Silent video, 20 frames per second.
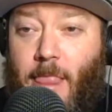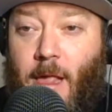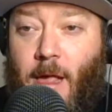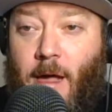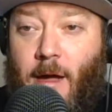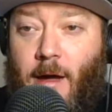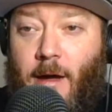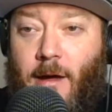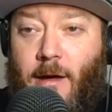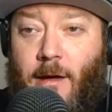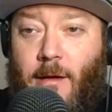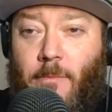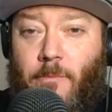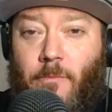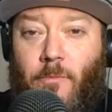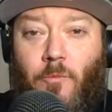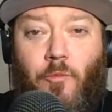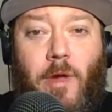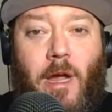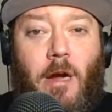
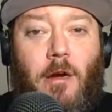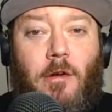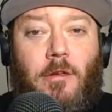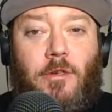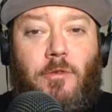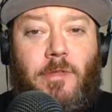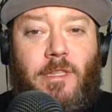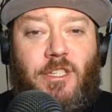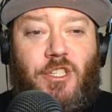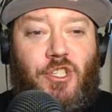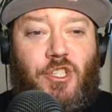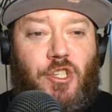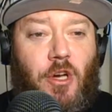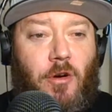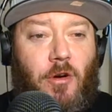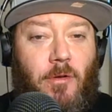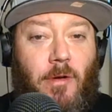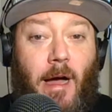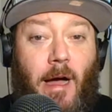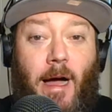We are doing the
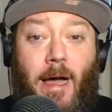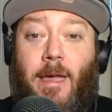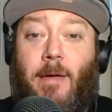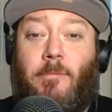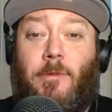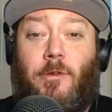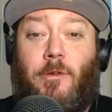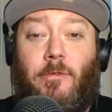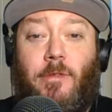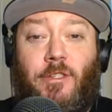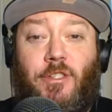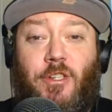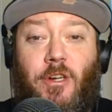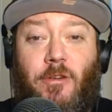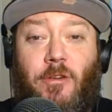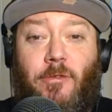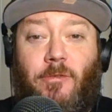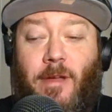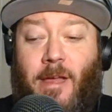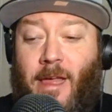show. I am doing the
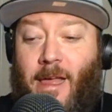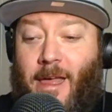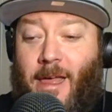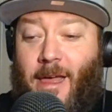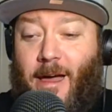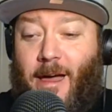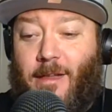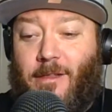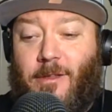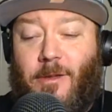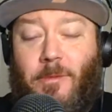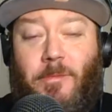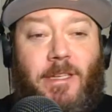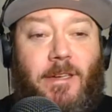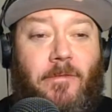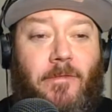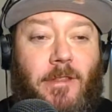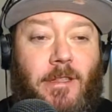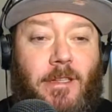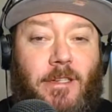show a little bit
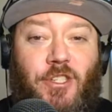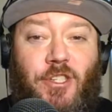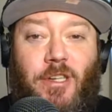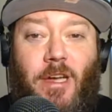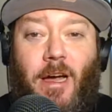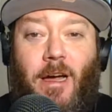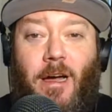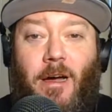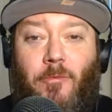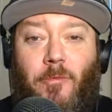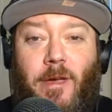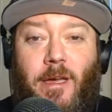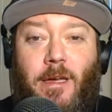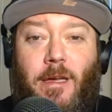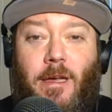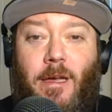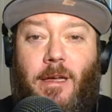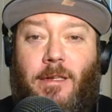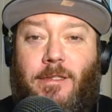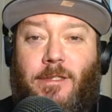different this week.
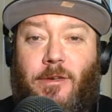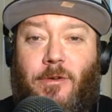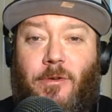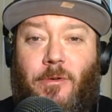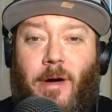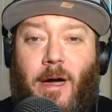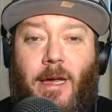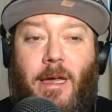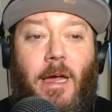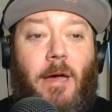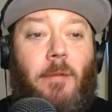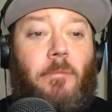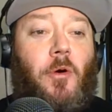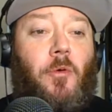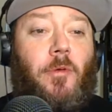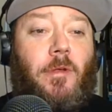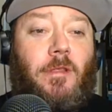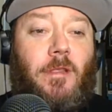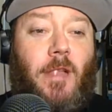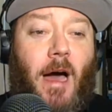So I am
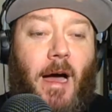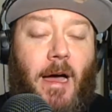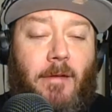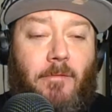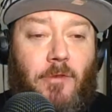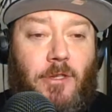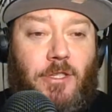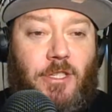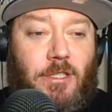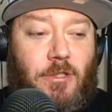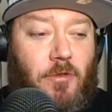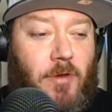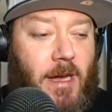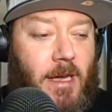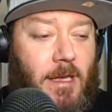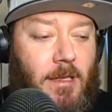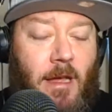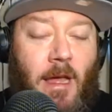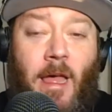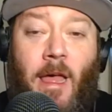going live, which is
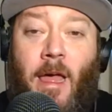great.